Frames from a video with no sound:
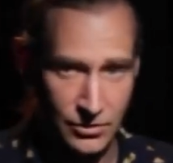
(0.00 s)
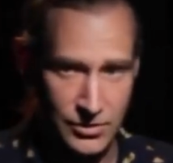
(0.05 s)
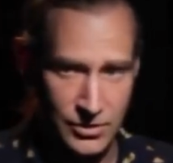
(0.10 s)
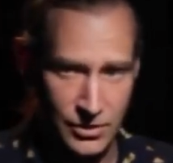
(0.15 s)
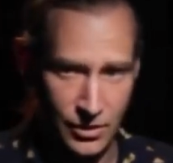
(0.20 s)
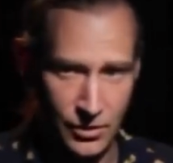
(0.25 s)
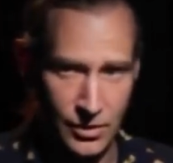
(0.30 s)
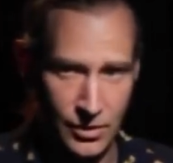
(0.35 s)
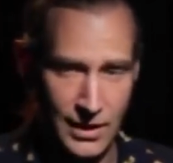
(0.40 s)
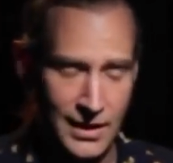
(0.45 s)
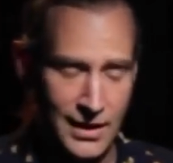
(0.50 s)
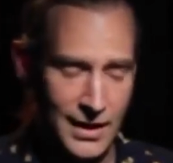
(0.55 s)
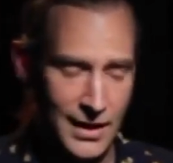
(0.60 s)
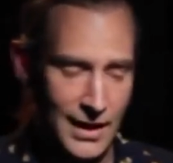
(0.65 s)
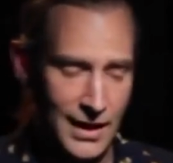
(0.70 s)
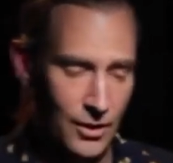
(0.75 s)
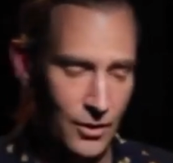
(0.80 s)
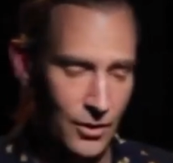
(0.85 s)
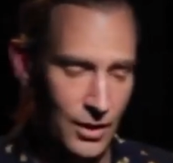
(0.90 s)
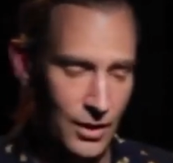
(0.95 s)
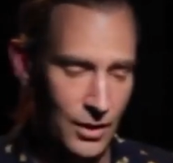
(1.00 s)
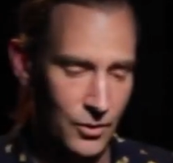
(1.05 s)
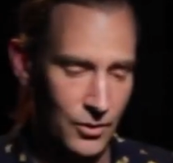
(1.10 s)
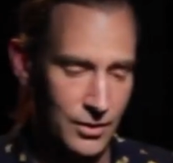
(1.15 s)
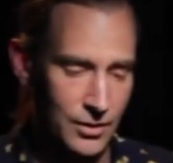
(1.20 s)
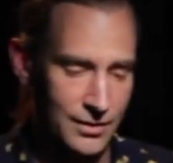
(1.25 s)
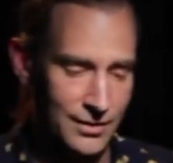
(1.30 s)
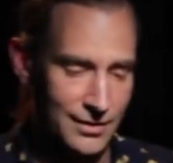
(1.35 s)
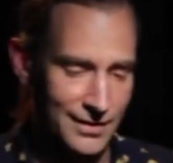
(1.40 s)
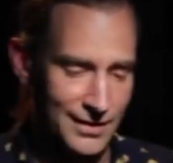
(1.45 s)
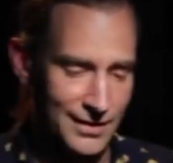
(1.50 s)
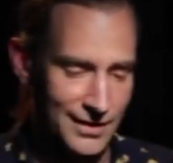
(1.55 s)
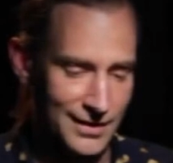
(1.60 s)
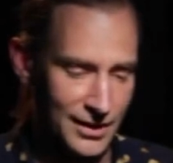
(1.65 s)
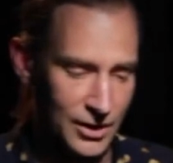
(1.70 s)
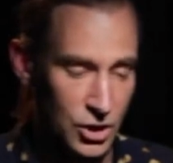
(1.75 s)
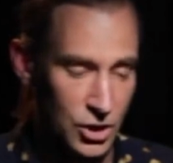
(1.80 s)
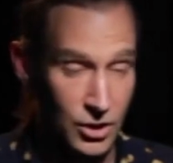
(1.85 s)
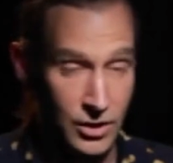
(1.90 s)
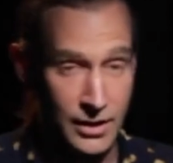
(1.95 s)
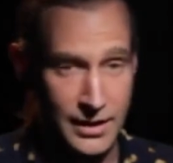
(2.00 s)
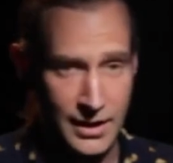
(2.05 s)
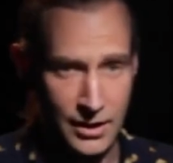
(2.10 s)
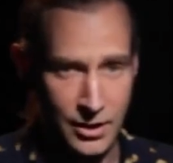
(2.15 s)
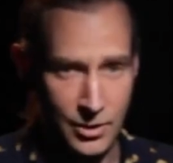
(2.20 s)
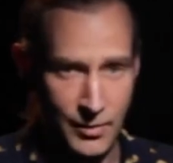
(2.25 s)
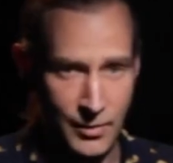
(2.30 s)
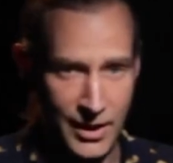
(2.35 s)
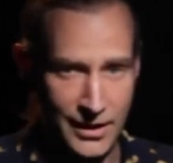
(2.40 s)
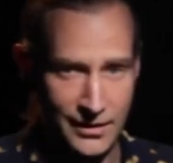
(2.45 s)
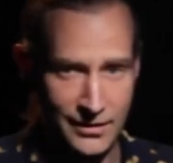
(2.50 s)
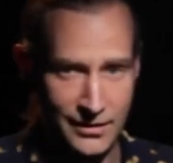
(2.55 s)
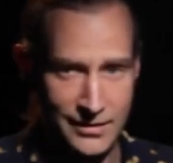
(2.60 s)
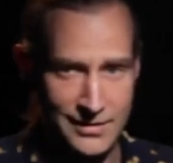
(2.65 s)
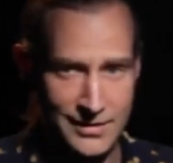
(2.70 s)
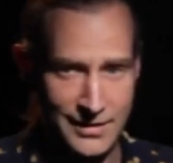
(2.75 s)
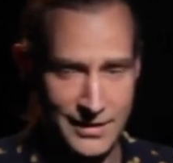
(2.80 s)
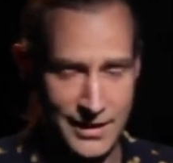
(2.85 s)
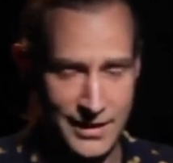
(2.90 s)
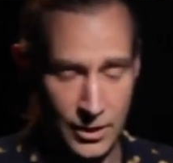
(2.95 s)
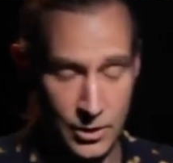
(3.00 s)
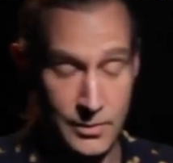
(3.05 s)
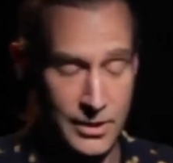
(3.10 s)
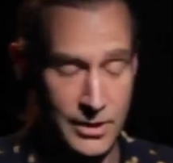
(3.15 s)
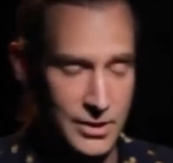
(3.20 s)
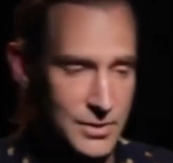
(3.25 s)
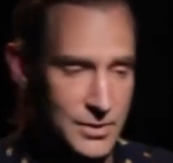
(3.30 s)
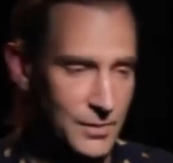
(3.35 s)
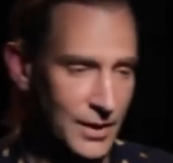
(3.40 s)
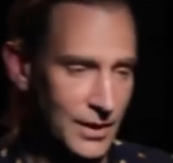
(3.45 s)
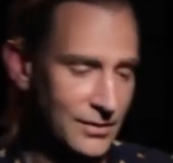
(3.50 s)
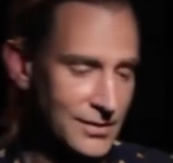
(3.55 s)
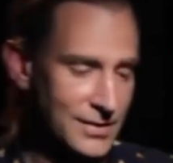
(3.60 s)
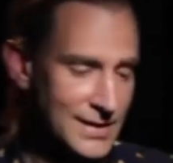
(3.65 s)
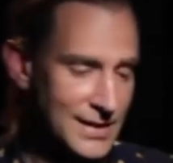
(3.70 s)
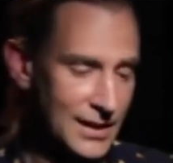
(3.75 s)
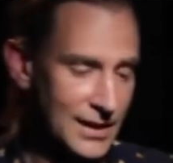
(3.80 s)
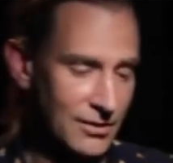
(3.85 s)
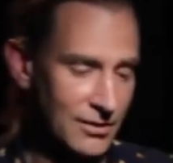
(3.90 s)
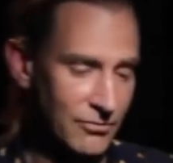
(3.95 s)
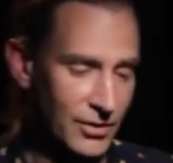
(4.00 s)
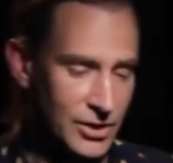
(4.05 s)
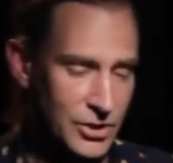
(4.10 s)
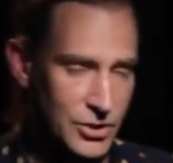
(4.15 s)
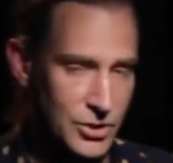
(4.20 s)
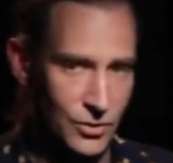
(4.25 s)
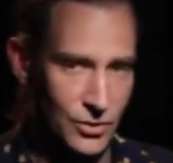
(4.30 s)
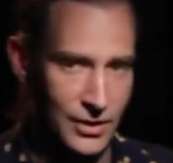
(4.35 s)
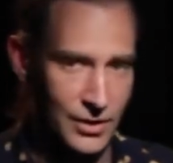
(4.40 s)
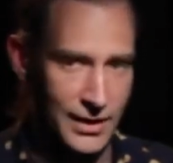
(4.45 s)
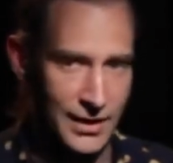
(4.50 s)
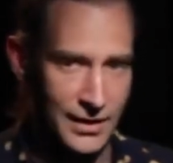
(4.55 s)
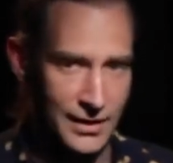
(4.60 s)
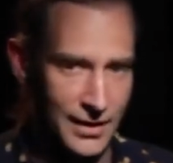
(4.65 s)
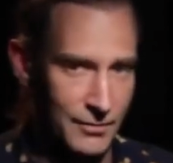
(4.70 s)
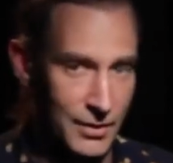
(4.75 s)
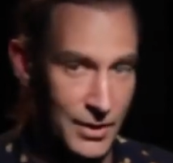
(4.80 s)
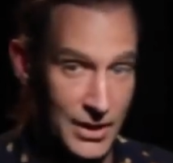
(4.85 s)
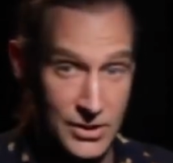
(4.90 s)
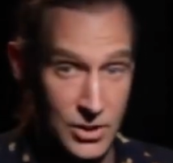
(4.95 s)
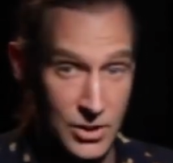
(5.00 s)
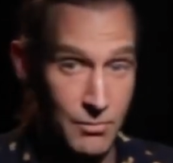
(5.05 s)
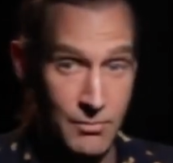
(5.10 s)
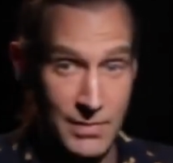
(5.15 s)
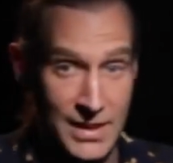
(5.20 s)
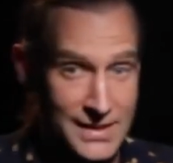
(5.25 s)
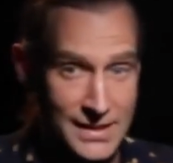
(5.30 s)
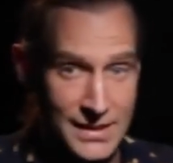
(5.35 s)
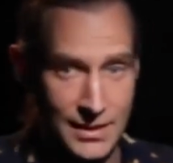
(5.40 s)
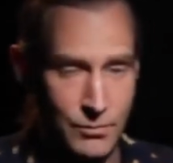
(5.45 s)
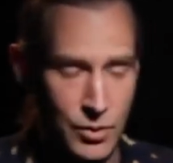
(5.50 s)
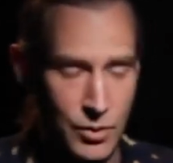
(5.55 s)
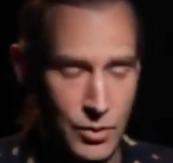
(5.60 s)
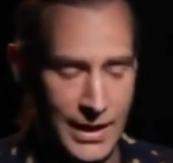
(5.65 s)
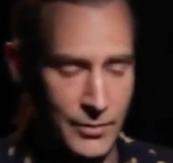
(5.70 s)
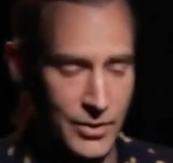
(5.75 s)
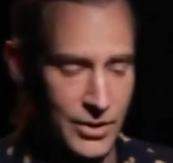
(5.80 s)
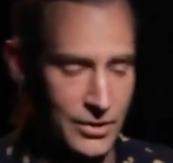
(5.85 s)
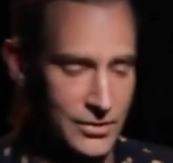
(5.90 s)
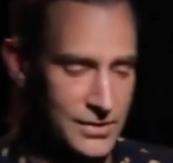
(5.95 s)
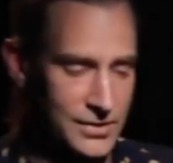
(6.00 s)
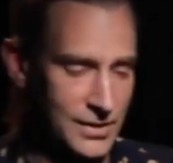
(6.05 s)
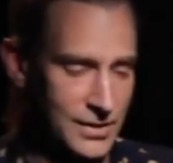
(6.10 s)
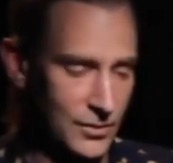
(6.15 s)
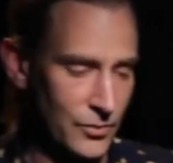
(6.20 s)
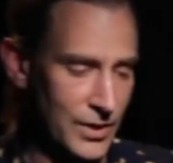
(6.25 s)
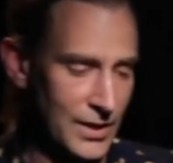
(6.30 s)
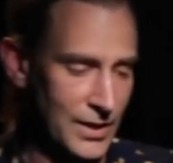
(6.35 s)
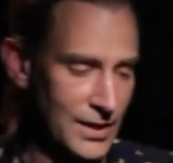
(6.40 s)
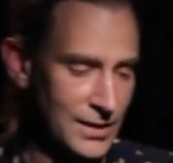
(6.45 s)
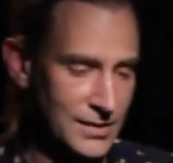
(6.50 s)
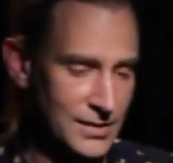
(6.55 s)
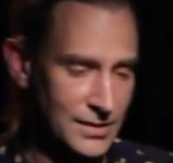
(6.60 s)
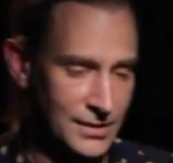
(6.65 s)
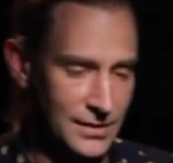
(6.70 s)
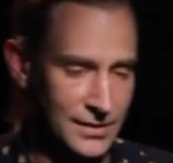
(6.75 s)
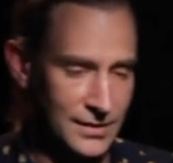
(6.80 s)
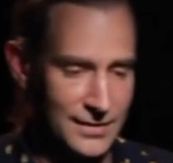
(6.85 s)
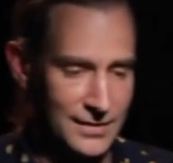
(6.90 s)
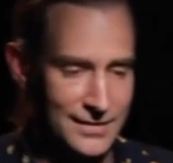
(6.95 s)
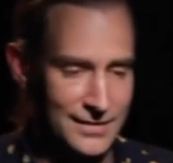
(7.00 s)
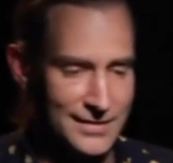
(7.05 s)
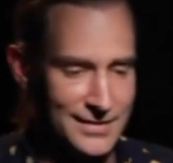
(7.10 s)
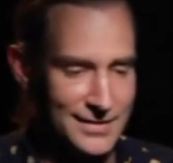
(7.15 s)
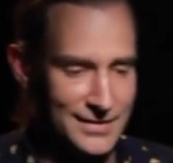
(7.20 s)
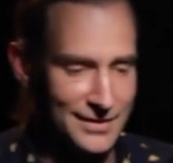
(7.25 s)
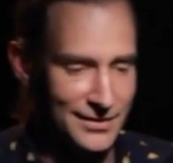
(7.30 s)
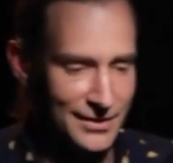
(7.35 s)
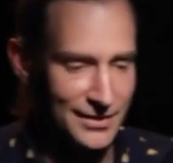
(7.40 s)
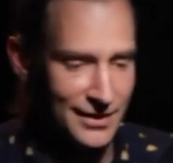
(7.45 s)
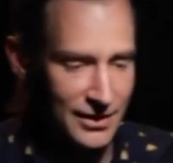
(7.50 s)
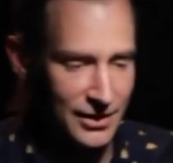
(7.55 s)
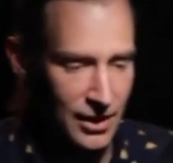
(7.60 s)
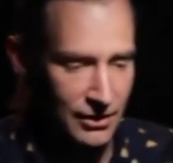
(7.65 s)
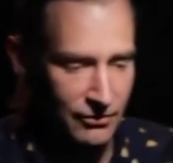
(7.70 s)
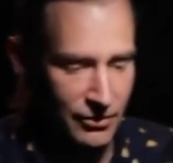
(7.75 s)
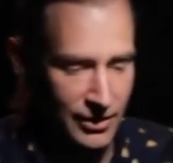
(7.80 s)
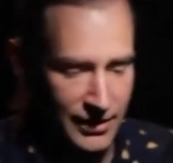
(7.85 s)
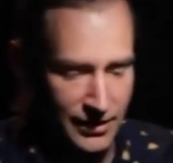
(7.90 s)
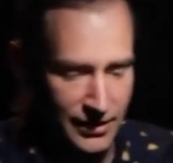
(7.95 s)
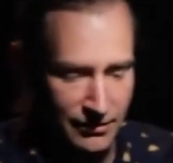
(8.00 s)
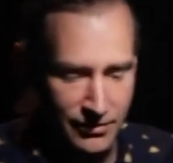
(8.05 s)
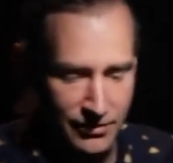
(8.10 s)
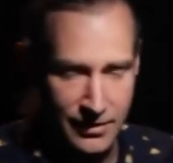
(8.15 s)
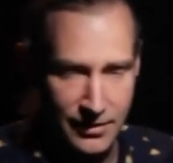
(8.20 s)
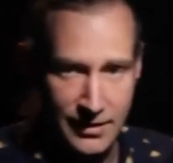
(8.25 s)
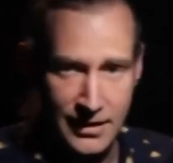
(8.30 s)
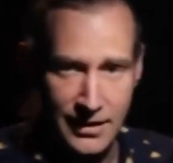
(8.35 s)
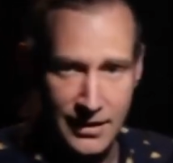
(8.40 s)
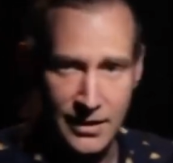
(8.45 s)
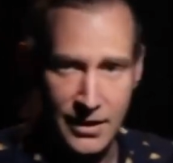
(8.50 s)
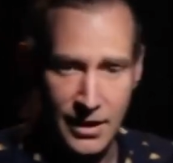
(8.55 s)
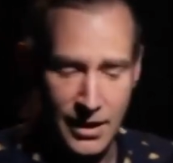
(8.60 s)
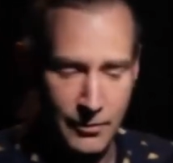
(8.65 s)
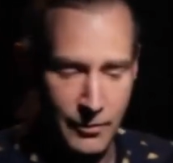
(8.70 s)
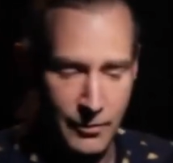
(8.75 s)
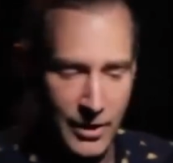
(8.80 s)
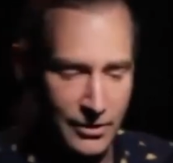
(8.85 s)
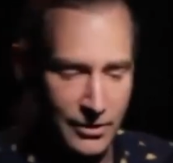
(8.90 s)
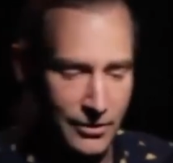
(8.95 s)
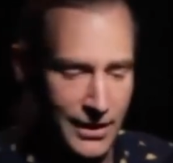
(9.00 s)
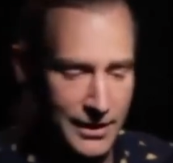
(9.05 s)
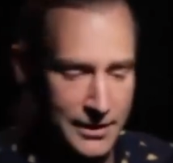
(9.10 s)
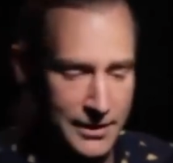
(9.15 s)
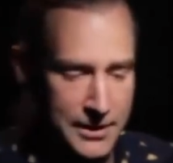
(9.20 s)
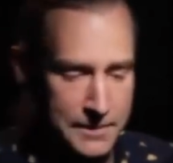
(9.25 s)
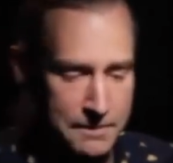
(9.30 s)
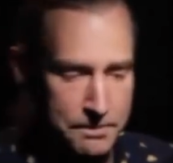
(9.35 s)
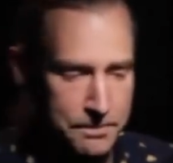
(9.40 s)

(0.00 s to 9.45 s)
So our current color appearance models tend to fall short, and because they're missing parameters that we need to uncover here for augmented reality.